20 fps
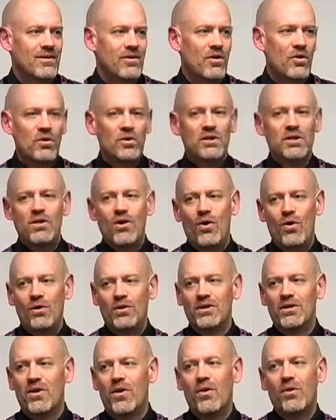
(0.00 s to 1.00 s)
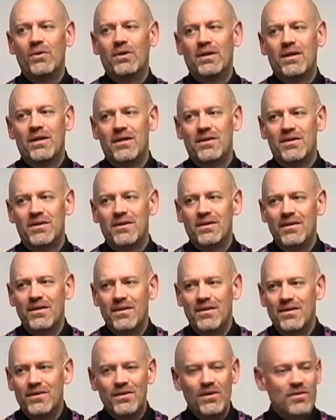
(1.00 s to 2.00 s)
Holy, holy, holy, and the
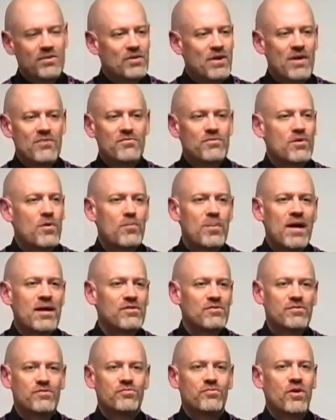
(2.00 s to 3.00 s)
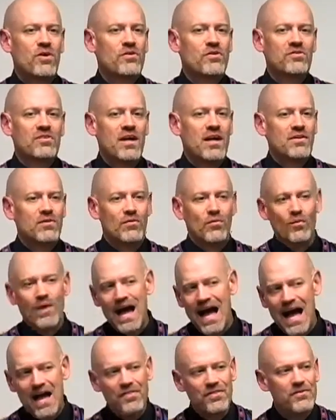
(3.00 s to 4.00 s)
you, don't, you have no basis for understanding the
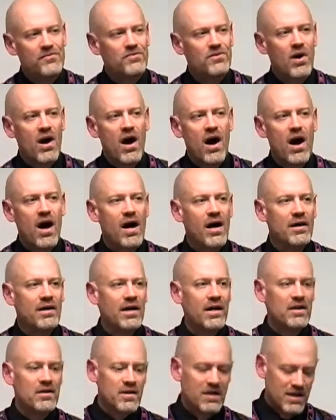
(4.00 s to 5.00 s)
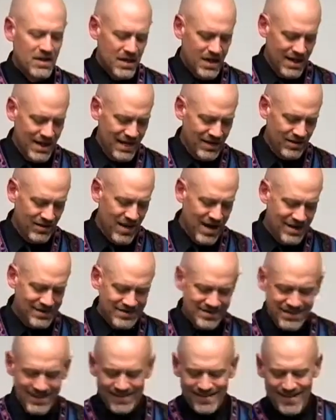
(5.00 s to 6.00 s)
wrath of God and, and
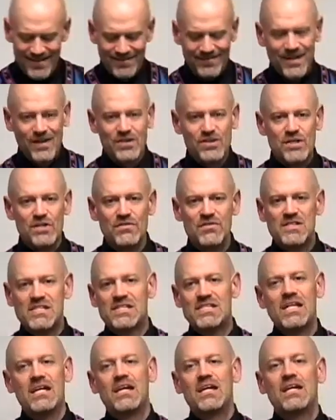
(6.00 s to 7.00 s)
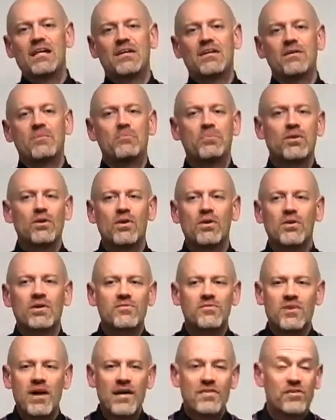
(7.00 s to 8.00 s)
God's detestation of sin and the purity
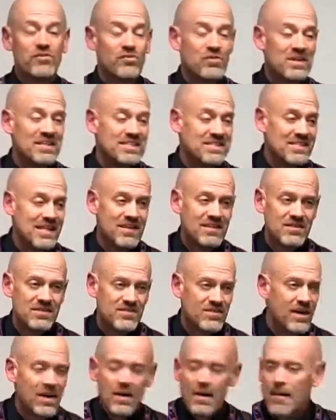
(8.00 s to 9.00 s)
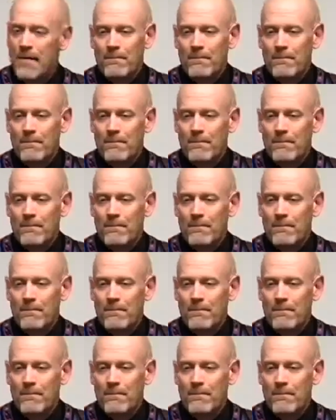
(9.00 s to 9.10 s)
of God, the transcendence of God.